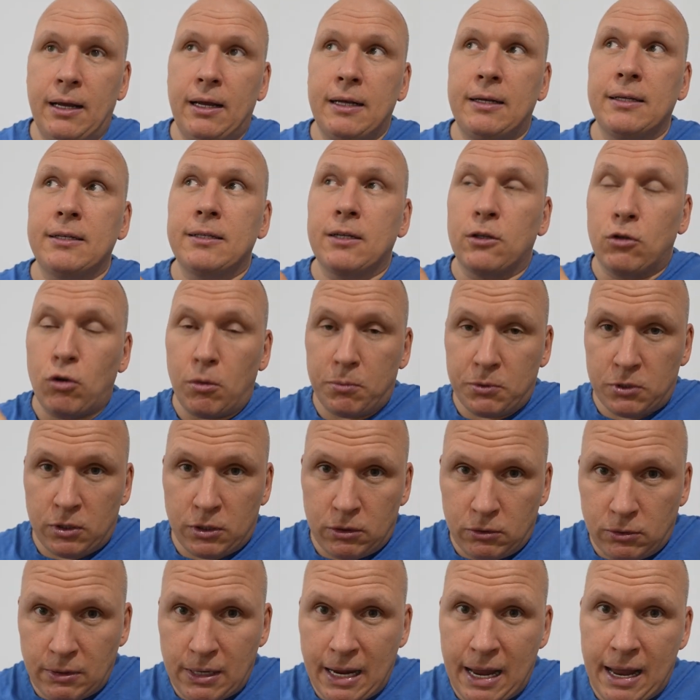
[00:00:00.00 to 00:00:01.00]
It is an option
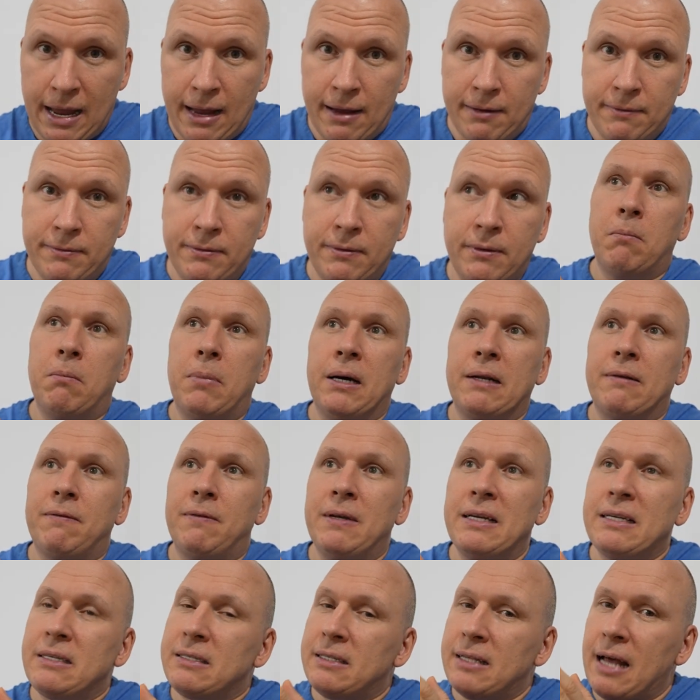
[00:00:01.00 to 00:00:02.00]
you have, but
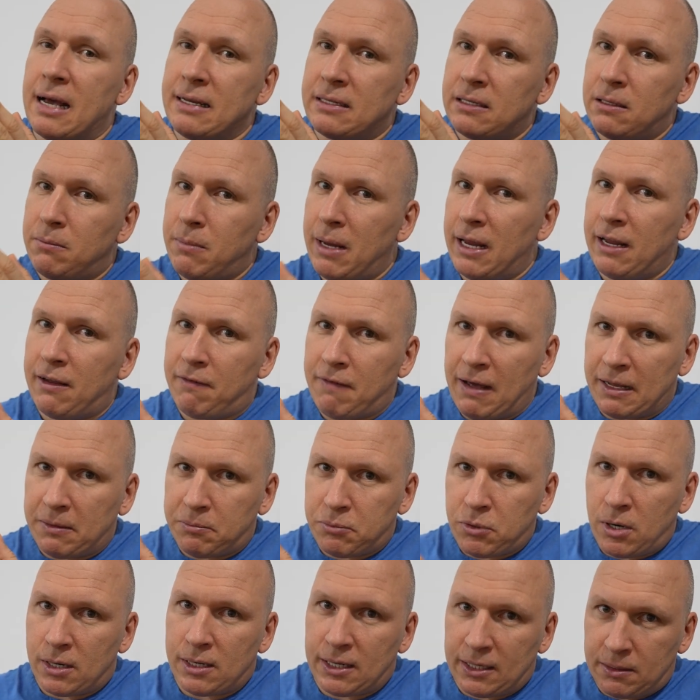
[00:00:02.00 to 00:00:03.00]
this doesn't make that
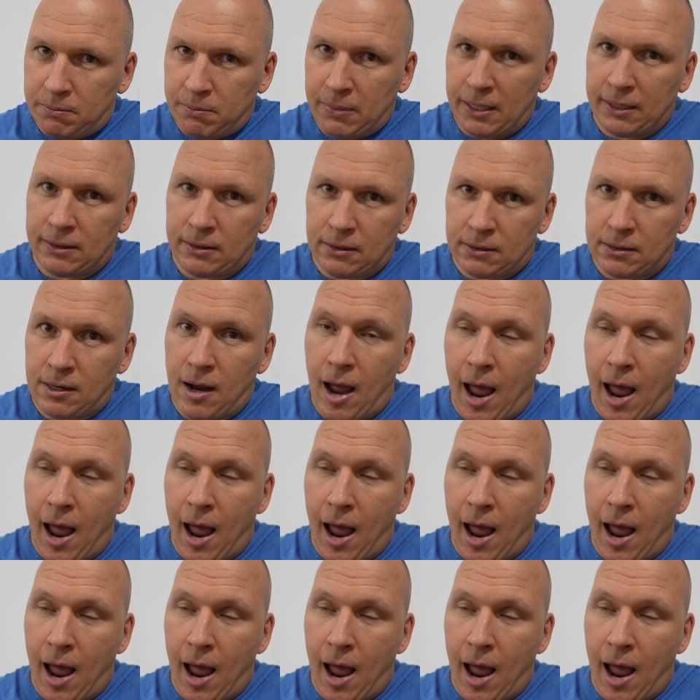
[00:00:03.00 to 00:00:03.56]
product better.